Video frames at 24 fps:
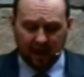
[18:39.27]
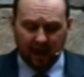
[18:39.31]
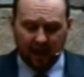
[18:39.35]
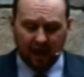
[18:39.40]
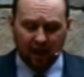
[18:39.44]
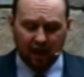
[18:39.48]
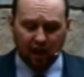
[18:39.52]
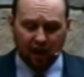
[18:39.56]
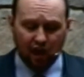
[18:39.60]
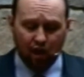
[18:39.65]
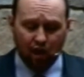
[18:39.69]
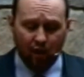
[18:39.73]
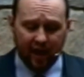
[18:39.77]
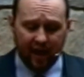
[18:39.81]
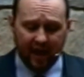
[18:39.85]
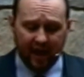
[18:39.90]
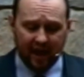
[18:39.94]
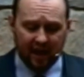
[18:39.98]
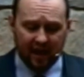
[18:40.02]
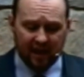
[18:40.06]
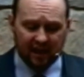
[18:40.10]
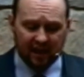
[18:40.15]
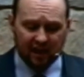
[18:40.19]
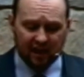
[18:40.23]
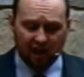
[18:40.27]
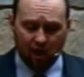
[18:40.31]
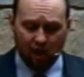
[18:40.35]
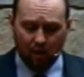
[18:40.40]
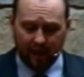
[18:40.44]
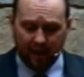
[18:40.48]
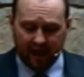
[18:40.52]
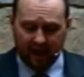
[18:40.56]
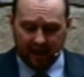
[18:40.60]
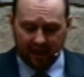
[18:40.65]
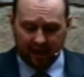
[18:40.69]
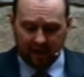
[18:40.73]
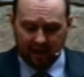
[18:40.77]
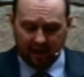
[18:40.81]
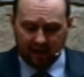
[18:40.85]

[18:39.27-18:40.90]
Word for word: Eloi, Eloi,